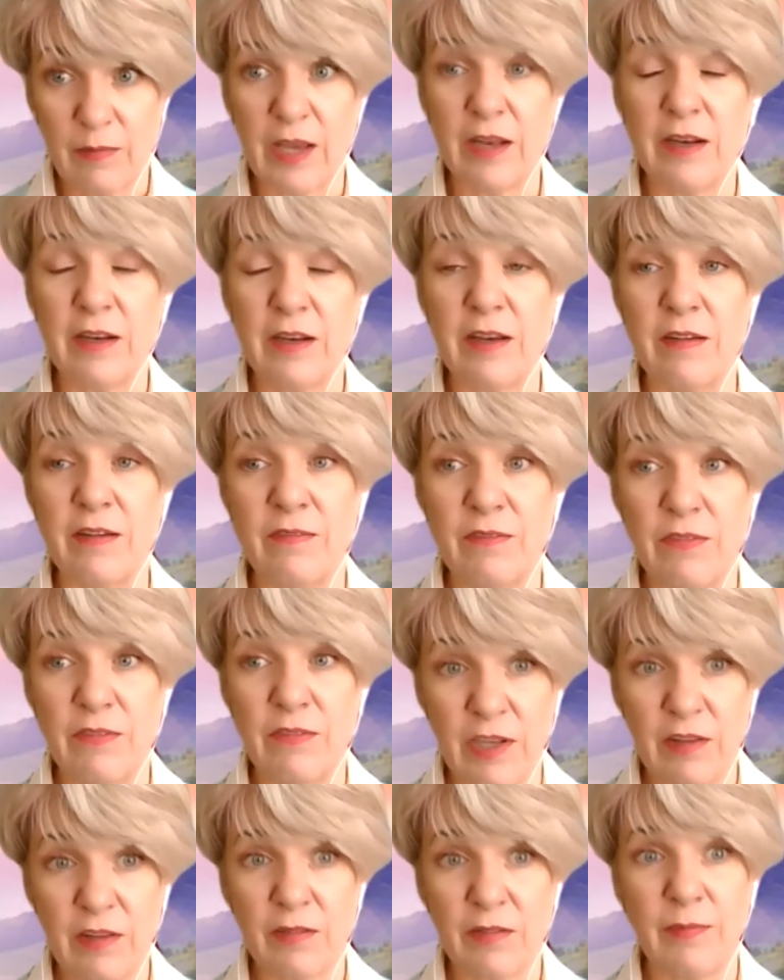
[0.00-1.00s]
and
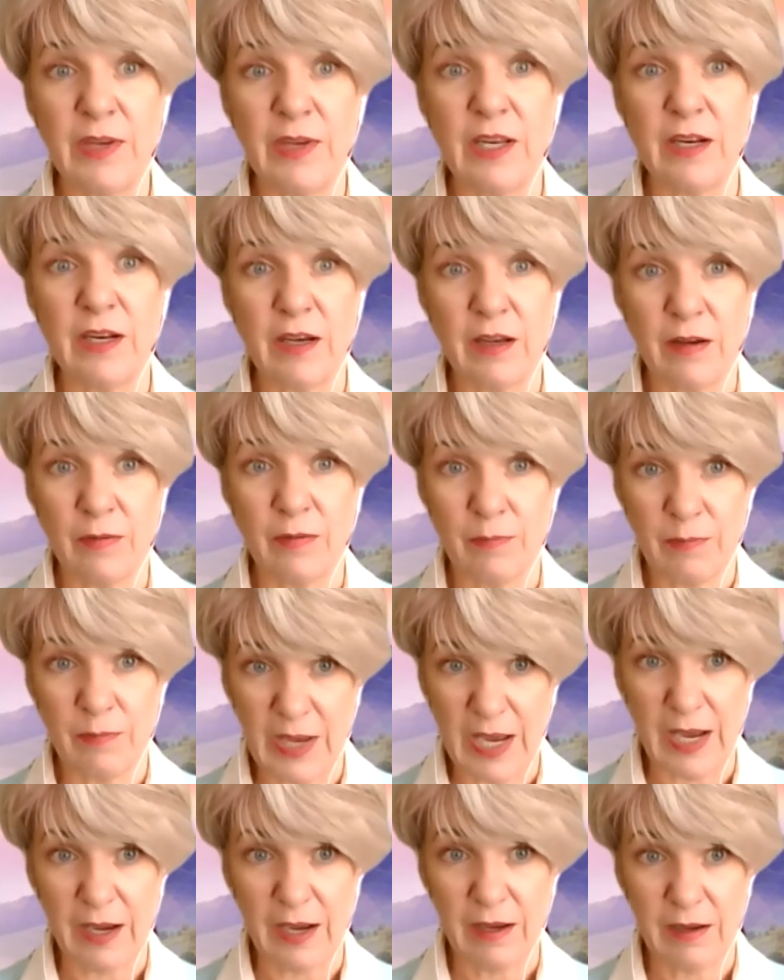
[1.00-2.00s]
convince me to come
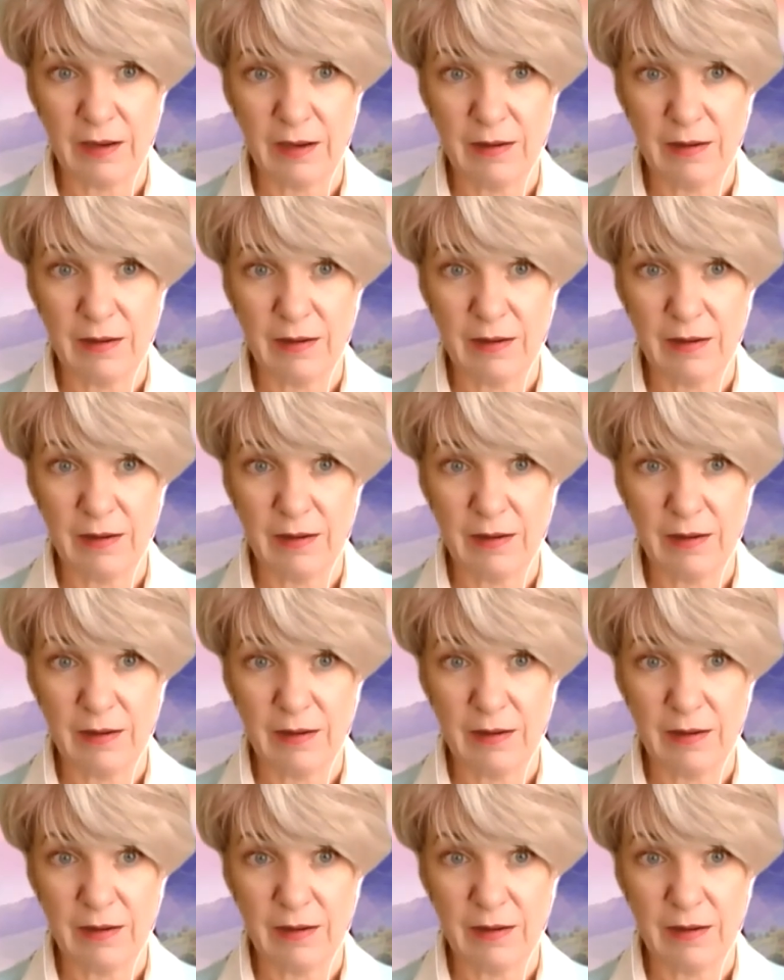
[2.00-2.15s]
back.